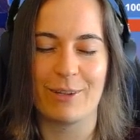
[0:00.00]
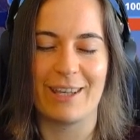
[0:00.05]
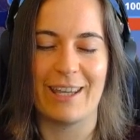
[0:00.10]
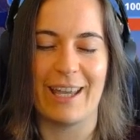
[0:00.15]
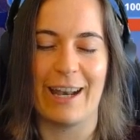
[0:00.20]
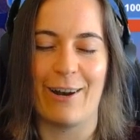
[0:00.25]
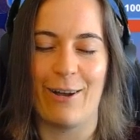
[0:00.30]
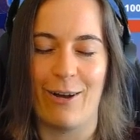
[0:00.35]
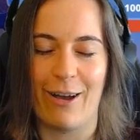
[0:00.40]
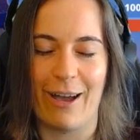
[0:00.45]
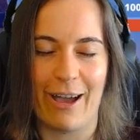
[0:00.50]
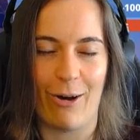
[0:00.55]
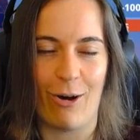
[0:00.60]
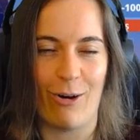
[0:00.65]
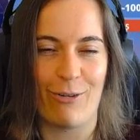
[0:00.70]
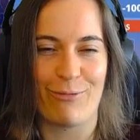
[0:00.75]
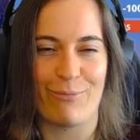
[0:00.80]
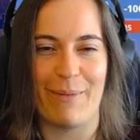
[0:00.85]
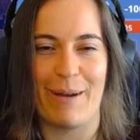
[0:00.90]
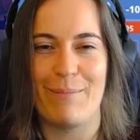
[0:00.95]
Get
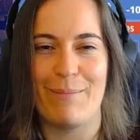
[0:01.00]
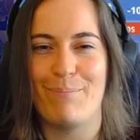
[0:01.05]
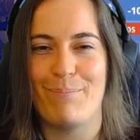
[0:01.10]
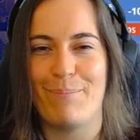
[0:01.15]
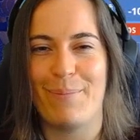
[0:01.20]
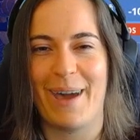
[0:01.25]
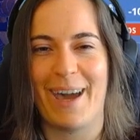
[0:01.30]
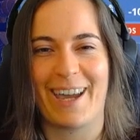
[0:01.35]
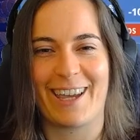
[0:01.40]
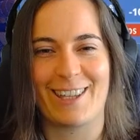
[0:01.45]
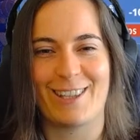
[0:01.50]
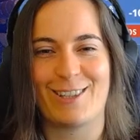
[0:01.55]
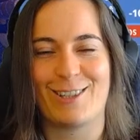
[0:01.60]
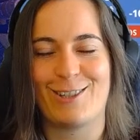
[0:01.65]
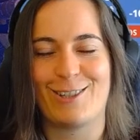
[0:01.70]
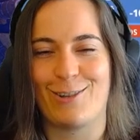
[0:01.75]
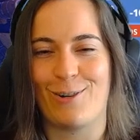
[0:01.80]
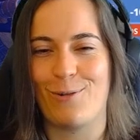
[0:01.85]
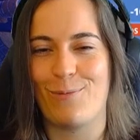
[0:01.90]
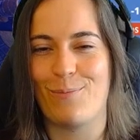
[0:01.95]
off my back. It's
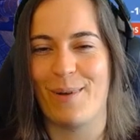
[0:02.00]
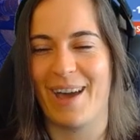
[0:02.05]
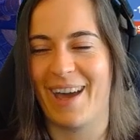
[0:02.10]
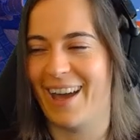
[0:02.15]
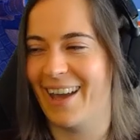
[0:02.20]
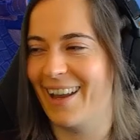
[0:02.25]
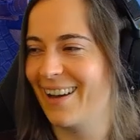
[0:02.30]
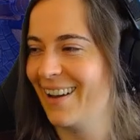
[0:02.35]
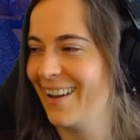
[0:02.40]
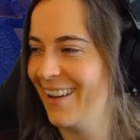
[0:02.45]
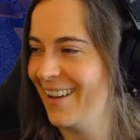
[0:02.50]
so bad.